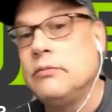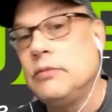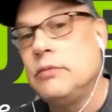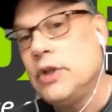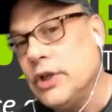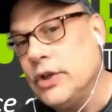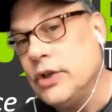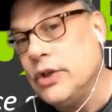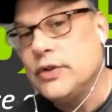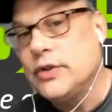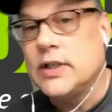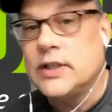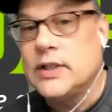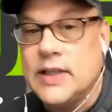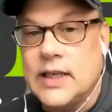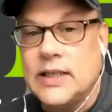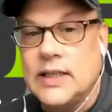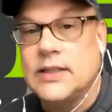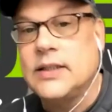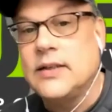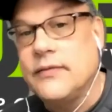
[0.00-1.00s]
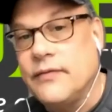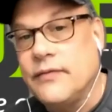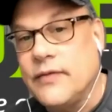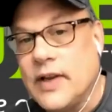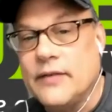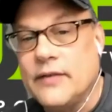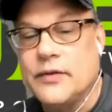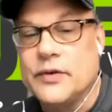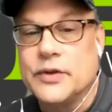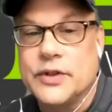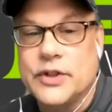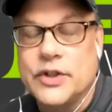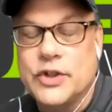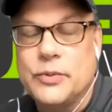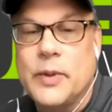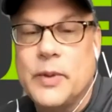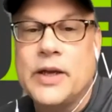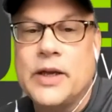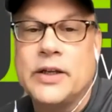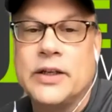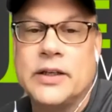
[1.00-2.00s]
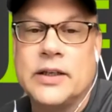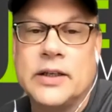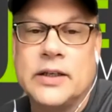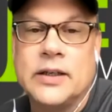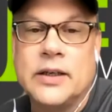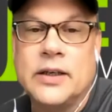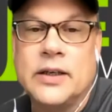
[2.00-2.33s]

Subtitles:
you lose the taste and flavor and smell